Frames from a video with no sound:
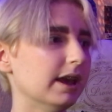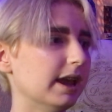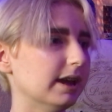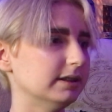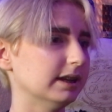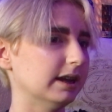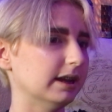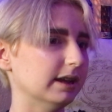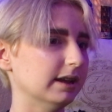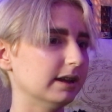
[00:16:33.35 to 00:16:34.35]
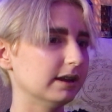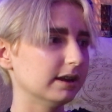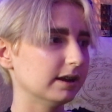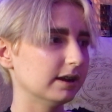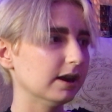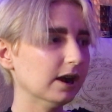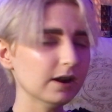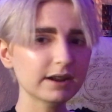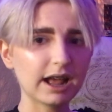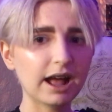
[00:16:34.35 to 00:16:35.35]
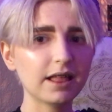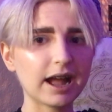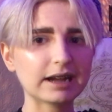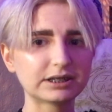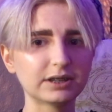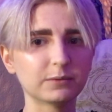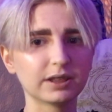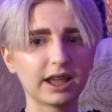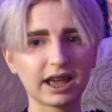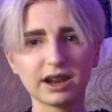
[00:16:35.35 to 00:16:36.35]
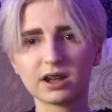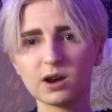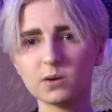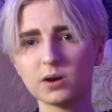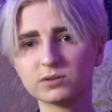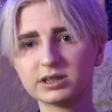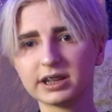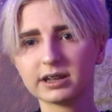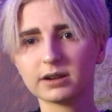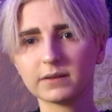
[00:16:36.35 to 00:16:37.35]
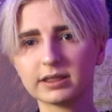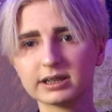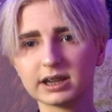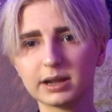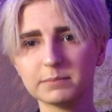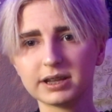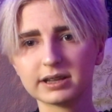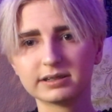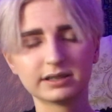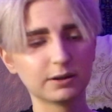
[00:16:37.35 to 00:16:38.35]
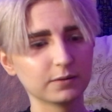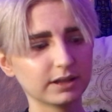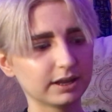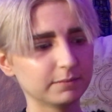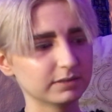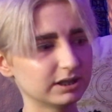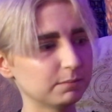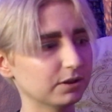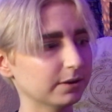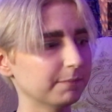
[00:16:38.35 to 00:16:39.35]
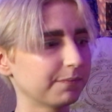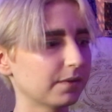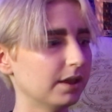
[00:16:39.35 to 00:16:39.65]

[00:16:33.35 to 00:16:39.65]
And uh, her and Elle actually were like kind of co hosting around that time because they were really similar.